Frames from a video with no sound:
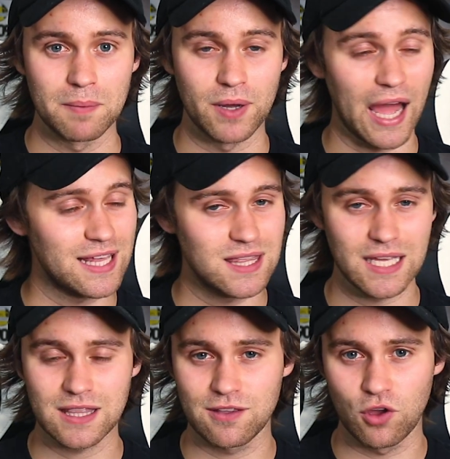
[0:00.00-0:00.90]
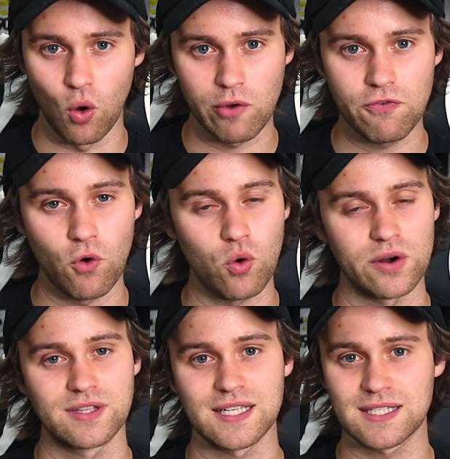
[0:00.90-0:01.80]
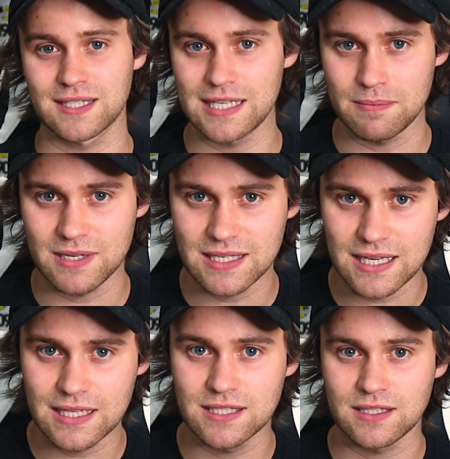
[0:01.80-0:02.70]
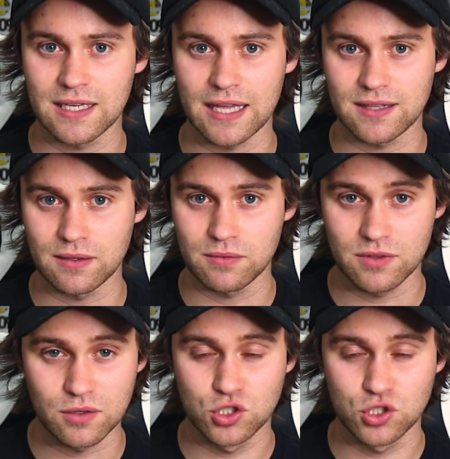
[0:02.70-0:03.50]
But I think going forward, this team needs to get the